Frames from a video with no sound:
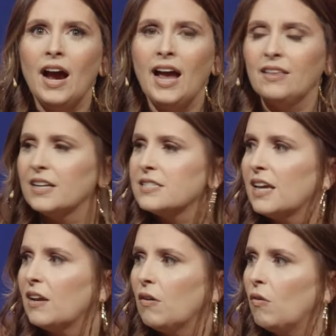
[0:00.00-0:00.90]
And then I
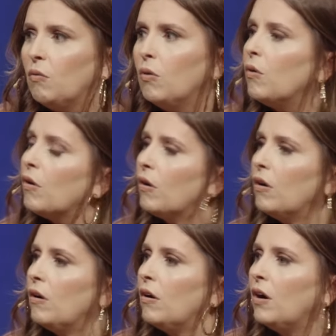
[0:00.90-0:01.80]
said, well,
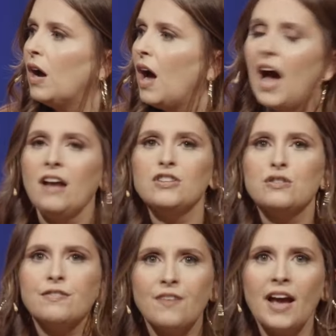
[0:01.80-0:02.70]
how did
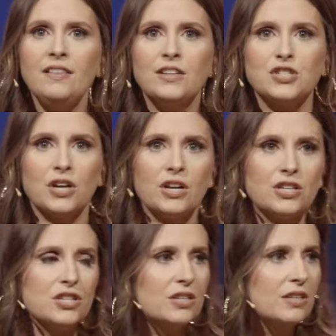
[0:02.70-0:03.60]
you find the
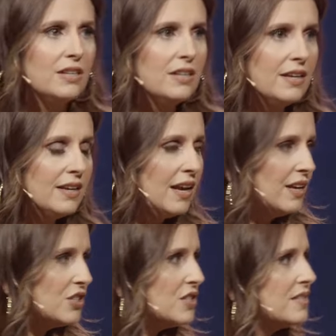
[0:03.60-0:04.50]
church?
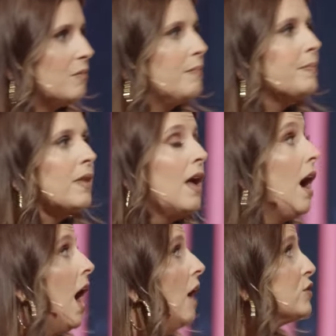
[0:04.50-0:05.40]
She said,
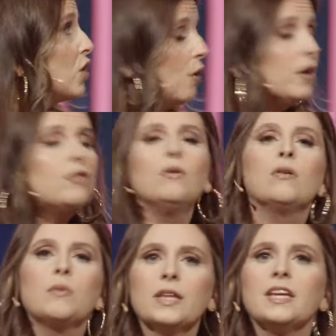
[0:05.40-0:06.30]
I was going through
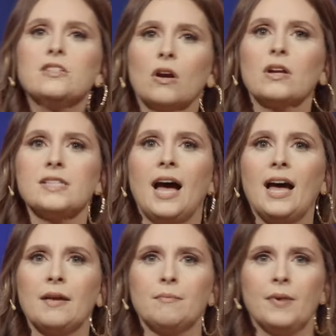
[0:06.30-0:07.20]
a really dark
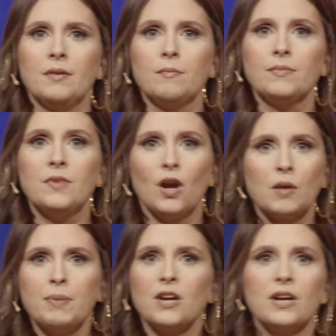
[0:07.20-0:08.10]
time, a
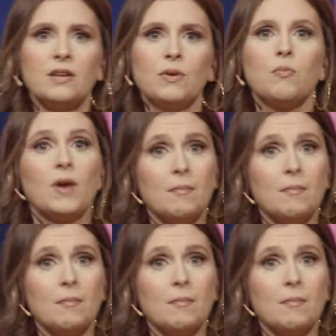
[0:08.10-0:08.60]
dark period with one